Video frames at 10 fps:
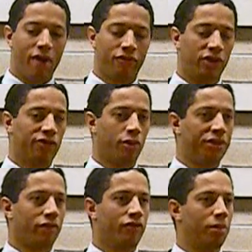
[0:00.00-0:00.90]
reference for
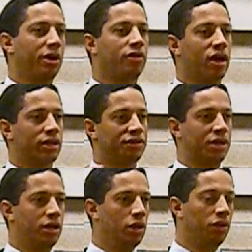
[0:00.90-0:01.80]
what the framework directives
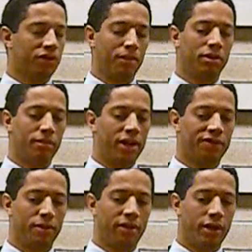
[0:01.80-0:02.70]
can use to
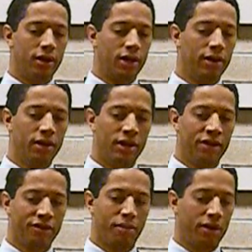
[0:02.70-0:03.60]
implement some of
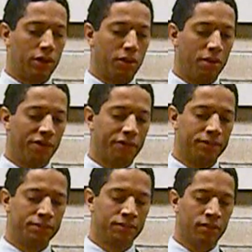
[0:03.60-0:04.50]
their goals.
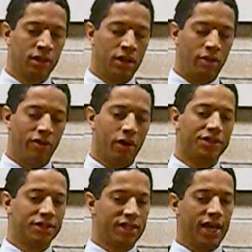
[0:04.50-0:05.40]
We've
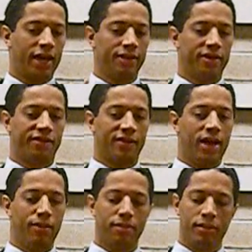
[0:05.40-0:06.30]
also taken this
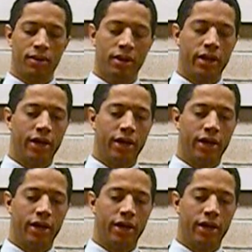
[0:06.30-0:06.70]
same